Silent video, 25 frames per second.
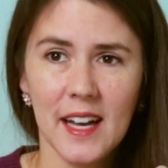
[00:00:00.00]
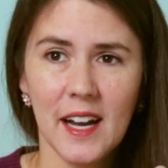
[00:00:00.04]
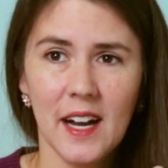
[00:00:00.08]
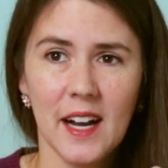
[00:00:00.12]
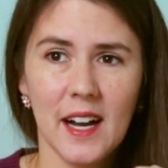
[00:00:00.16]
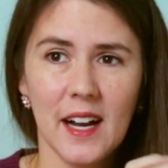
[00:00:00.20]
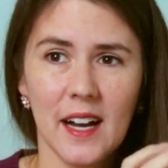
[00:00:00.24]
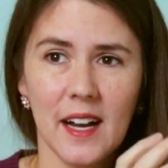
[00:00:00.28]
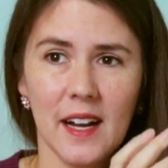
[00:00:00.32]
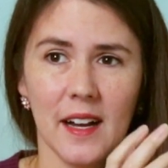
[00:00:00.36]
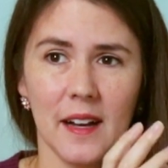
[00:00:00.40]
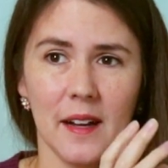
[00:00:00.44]

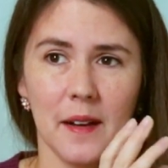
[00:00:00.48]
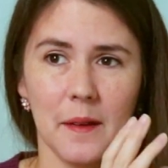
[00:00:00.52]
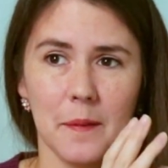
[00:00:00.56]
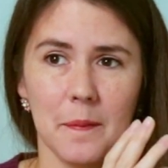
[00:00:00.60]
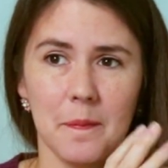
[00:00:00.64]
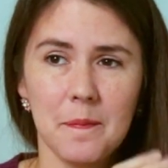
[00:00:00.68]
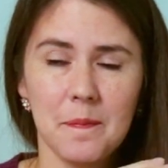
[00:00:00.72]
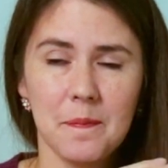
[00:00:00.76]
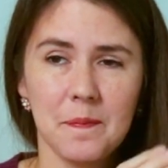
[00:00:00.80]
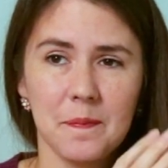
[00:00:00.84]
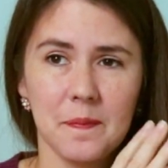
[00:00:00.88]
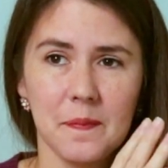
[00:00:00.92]

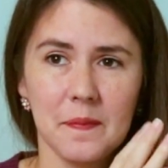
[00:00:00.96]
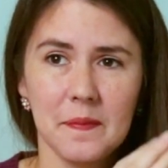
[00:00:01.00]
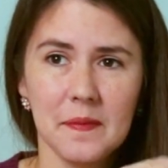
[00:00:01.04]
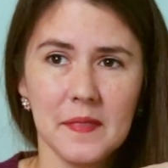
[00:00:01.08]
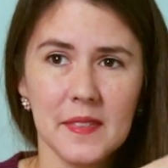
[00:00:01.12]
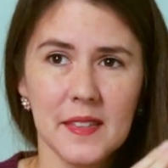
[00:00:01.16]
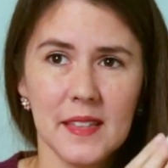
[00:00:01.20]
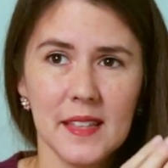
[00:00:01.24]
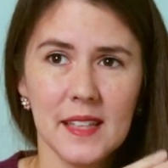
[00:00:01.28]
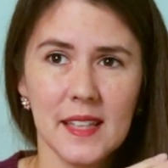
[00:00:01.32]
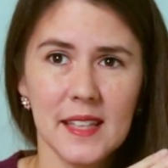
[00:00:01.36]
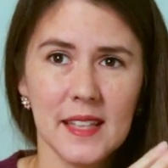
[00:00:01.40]

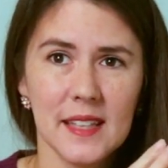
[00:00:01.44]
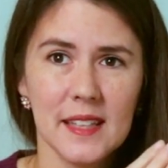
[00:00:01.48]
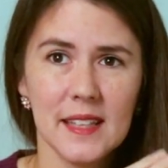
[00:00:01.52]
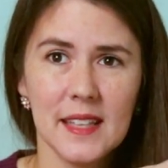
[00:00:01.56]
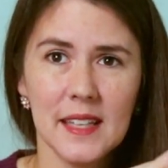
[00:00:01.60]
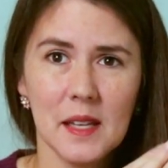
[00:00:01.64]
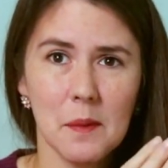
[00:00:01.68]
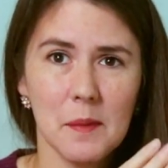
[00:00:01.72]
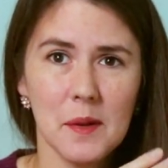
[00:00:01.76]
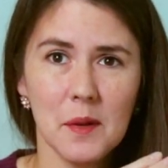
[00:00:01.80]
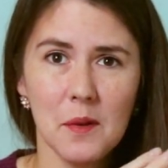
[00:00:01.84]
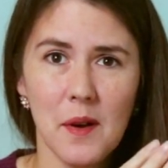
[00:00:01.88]

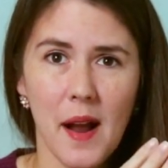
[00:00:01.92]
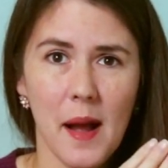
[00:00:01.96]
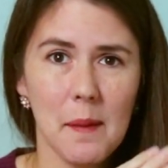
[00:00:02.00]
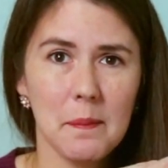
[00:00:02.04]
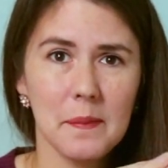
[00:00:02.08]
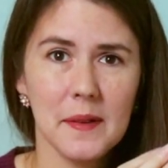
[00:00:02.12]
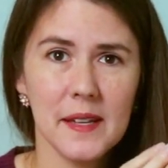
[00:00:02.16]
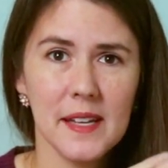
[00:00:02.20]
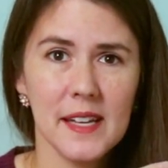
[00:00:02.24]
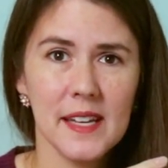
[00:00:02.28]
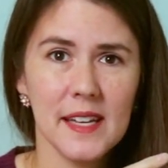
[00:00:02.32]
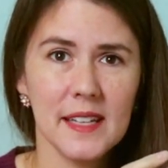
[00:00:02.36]
They
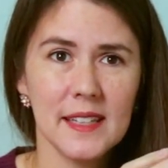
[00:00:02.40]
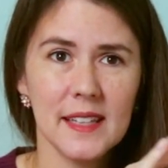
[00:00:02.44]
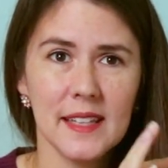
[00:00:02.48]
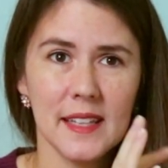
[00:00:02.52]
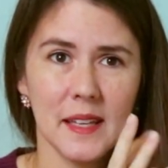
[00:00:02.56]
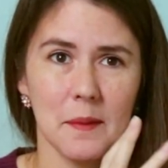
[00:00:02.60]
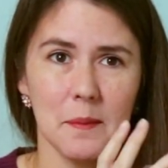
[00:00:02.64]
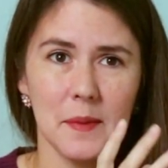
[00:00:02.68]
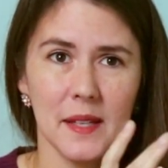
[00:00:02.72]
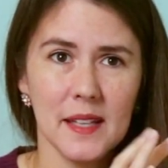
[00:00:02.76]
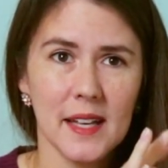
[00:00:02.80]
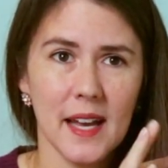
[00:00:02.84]

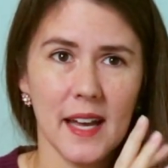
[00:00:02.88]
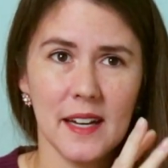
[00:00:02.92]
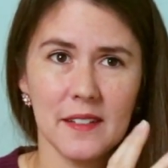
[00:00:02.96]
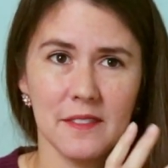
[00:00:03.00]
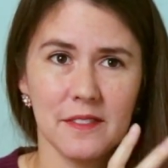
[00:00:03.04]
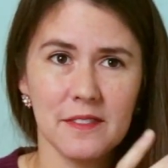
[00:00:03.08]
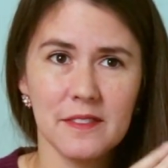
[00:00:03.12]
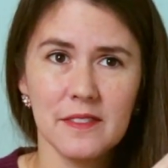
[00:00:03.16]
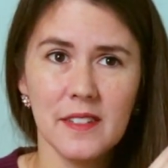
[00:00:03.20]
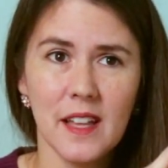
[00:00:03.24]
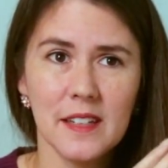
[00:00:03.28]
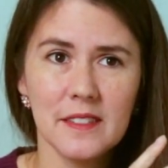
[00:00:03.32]
can be kind
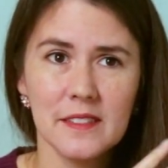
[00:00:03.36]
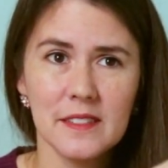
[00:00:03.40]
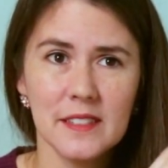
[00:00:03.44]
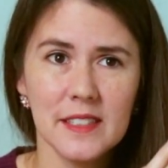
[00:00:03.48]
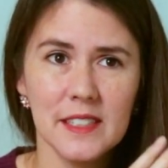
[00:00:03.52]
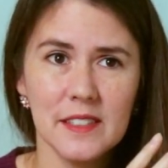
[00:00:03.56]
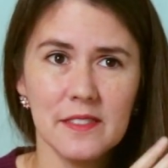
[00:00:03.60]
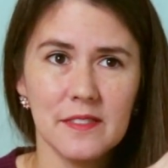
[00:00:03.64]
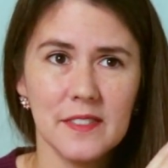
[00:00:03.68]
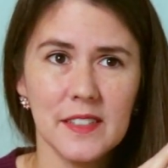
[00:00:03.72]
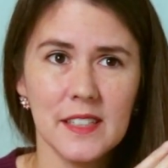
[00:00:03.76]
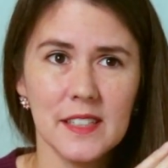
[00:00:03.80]
of
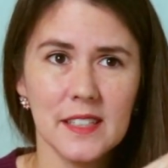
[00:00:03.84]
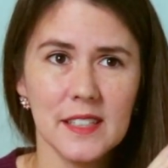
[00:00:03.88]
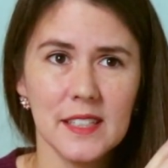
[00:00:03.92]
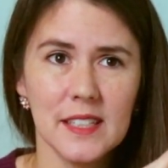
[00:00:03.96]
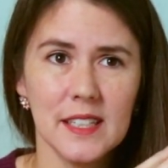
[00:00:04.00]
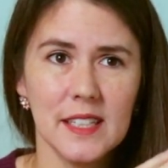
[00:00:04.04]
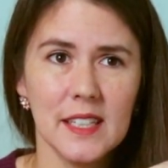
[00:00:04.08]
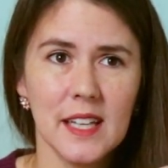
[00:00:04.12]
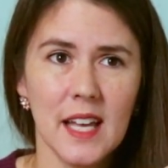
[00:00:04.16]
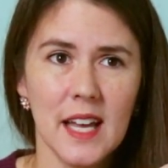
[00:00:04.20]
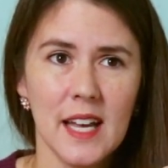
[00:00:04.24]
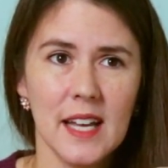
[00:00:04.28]
fluttery
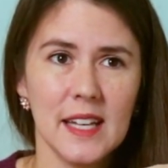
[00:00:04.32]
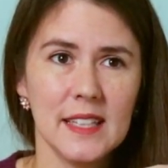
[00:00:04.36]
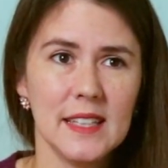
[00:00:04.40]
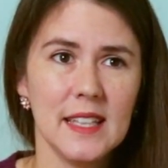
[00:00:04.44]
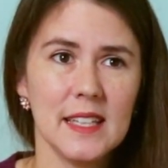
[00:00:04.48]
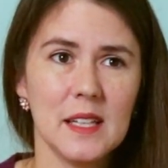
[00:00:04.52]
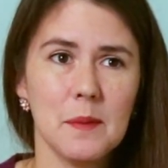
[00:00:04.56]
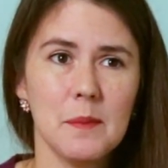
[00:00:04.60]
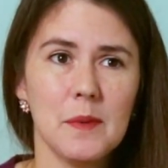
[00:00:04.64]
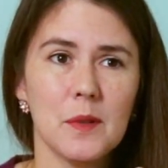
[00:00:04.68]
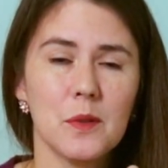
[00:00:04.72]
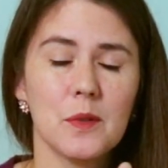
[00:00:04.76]
feeling.
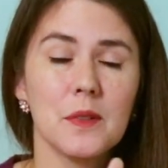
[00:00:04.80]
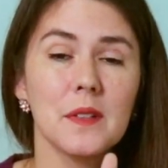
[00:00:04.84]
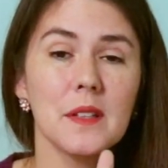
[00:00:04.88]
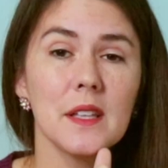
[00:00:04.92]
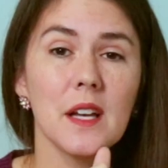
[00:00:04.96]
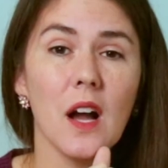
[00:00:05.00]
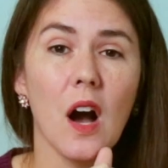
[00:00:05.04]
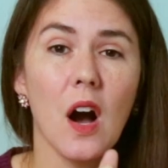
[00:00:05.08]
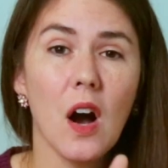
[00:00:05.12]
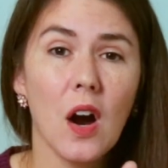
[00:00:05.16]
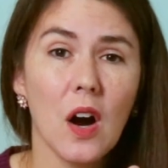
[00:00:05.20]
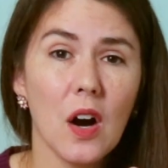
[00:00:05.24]
They can be
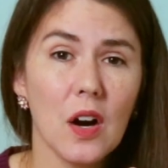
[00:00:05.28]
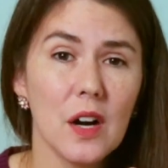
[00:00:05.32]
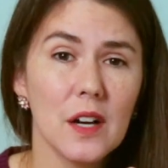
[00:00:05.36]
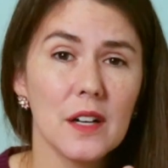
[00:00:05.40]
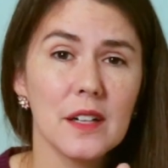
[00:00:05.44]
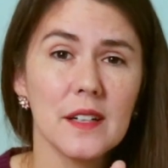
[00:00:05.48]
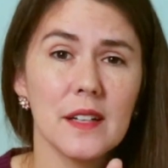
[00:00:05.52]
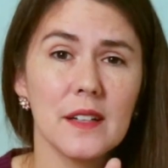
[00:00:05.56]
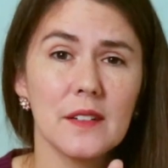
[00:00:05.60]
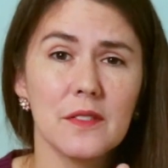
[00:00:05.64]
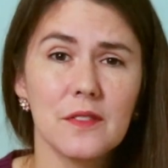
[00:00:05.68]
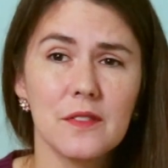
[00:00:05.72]
really
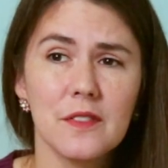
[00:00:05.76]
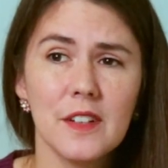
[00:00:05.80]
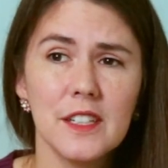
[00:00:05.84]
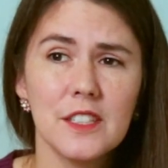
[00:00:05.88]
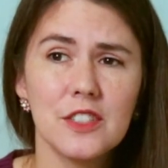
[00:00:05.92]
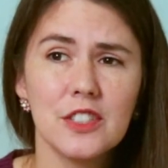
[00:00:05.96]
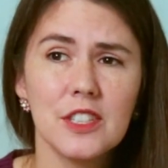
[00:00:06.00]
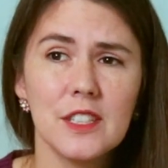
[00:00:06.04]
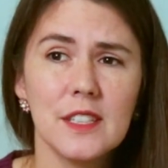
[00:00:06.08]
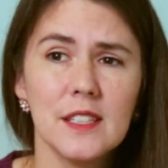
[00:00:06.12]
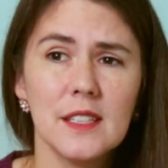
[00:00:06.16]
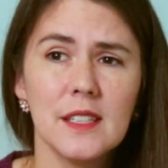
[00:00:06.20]
hard and
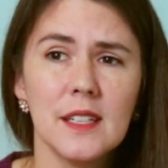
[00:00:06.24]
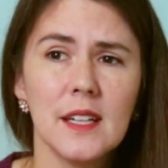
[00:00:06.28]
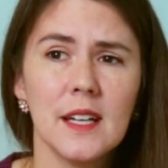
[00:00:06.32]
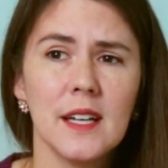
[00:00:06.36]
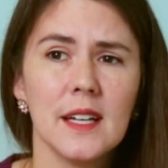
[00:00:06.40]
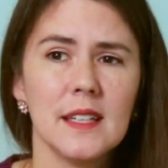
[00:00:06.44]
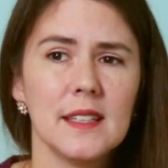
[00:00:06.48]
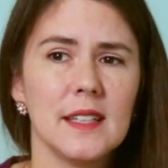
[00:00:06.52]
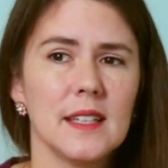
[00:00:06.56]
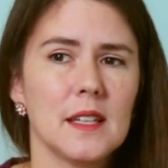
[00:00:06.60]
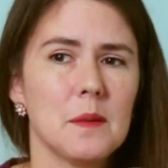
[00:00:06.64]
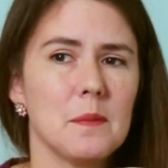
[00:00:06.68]
rigid.
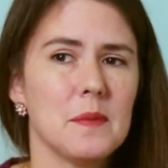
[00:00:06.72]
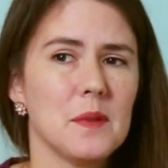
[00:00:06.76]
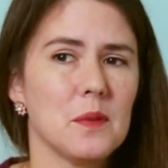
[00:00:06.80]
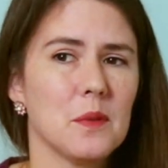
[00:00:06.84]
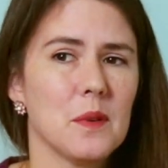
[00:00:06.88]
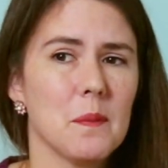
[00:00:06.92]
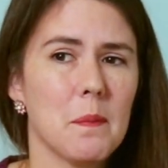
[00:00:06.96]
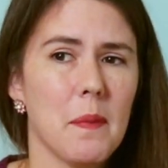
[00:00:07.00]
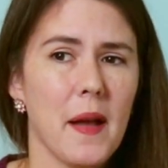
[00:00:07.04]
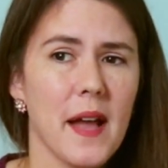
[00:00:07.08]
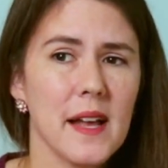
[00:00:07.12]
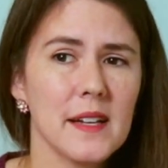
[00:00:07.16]
They can be
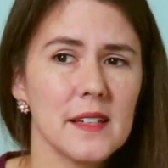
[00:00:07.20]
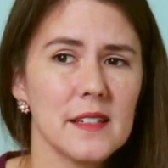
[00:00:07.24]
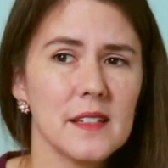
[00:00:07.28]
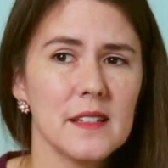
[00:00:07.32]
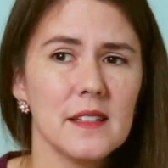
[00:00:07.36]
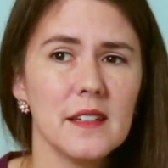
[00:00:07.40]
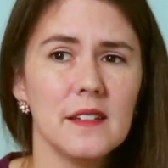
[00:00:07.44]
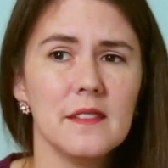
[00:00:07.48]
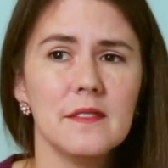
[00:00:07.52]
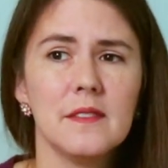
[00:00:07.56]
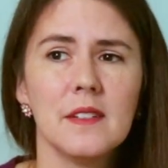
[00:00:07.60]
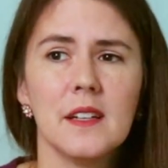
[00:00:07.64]

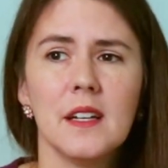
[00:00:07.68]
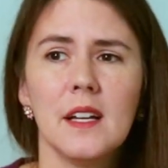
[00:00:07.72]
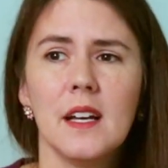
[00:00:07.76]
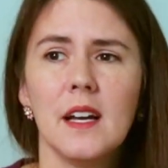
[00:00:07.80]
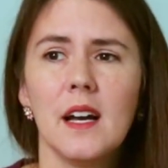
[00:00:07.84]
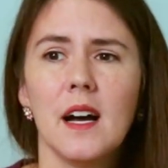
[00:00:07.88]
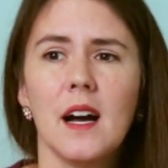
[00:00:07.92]
repetitive.